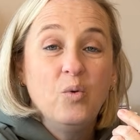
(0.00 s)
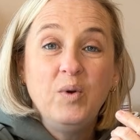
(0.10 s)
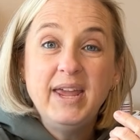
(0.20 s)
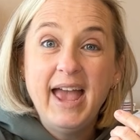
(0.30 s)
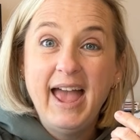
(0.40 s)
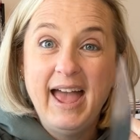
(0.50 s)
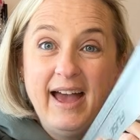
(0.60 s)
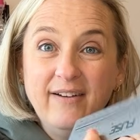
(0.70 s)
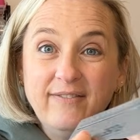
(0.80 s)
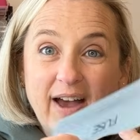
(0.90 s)
we
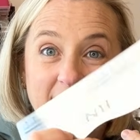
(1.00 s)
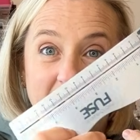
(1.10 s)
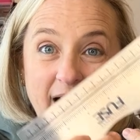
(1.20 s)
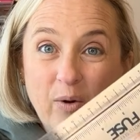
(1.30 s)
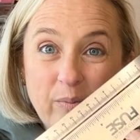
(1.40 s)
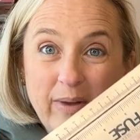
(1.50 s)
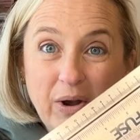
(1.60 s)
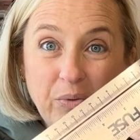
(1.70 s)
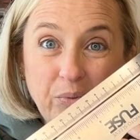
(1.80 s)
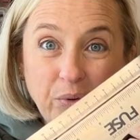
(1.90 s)
have our
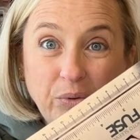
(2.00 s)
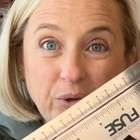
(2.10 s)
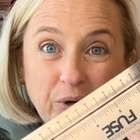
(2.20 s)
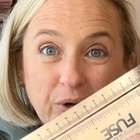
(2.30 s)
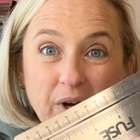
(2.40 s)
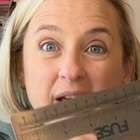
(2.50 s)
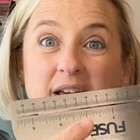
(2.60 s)
metal ruler.